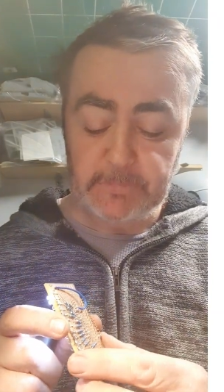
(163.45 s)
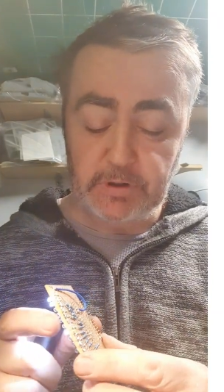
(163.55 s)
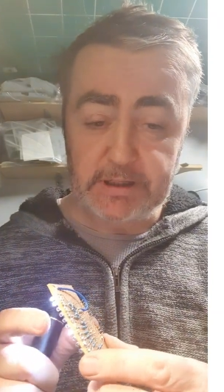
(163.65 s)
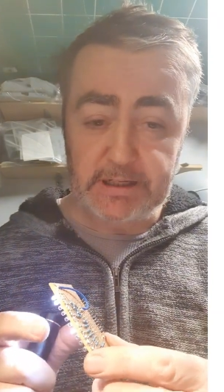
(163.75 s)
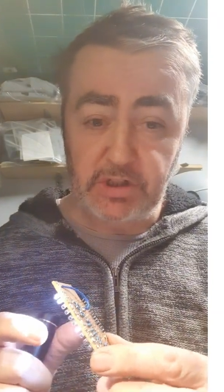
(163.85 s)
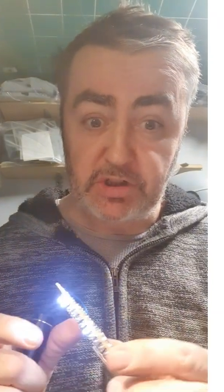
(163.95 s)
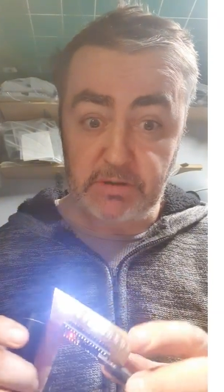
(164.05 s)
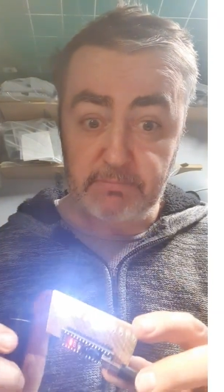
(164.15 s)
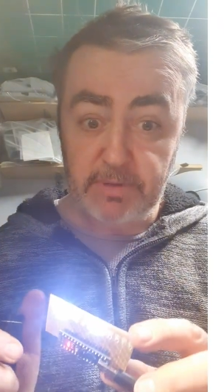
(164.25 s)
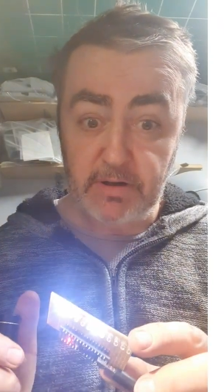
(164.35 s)
on each
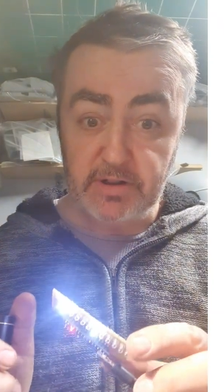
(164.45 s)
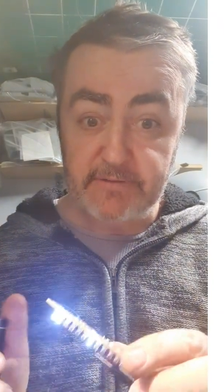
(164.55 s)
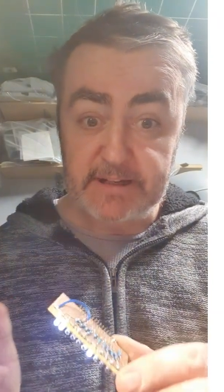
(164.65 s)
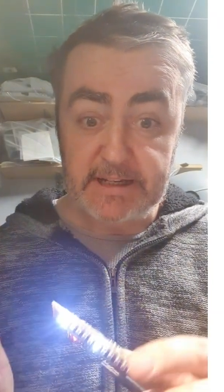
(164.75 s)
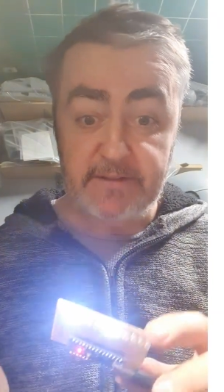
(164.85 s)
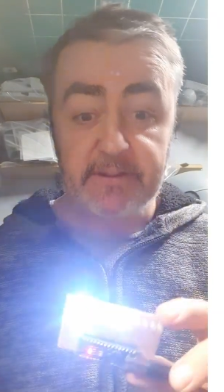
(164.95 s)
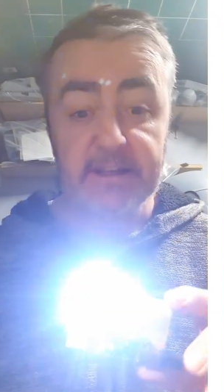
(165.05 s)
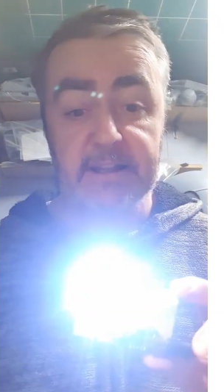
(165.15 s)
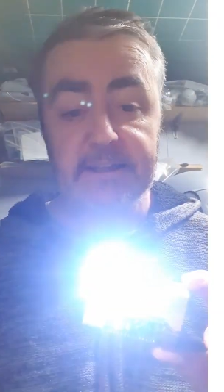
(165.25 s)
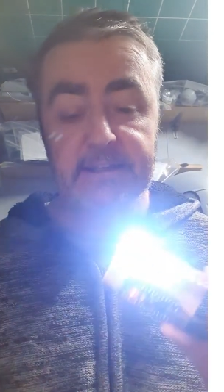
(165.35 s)
positive leg of
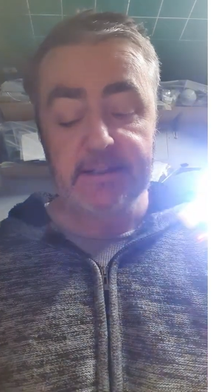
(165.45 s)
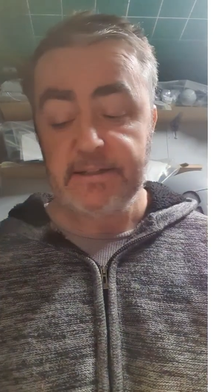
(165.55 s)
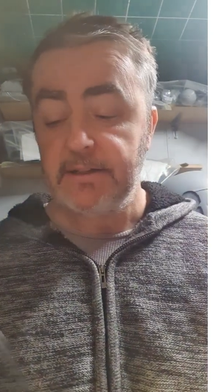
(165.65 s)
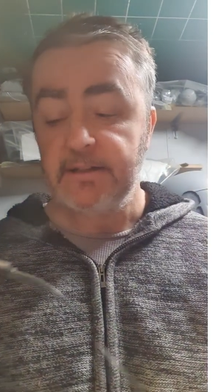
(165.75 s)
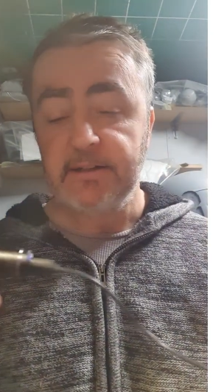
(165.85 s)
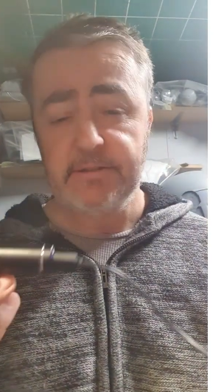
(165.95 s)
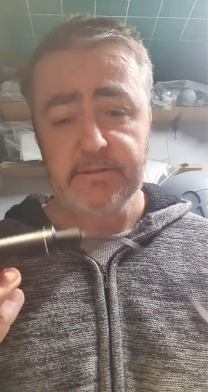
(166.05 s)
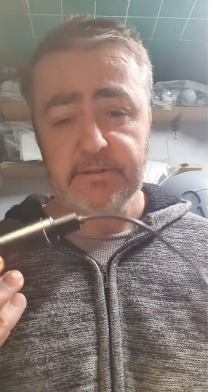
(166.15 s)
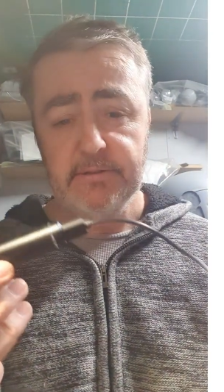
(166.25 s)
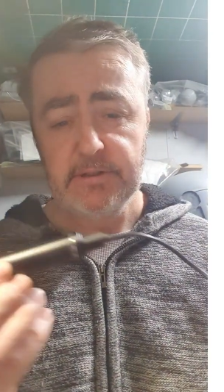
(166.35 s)
the LED, and